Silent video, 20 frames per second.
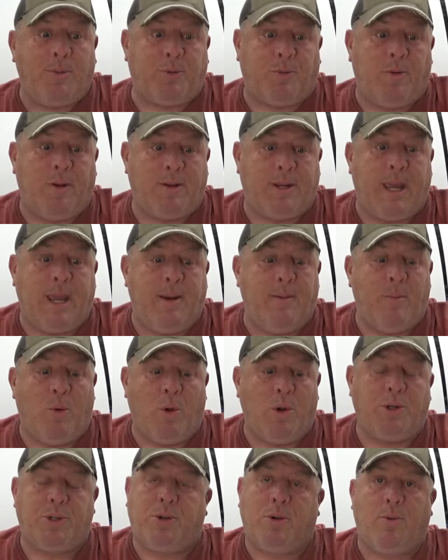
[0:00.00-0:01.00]
retain
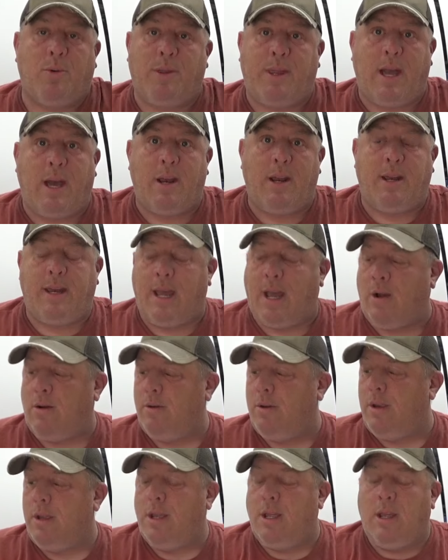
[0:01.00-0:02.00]
moisture without a doubt.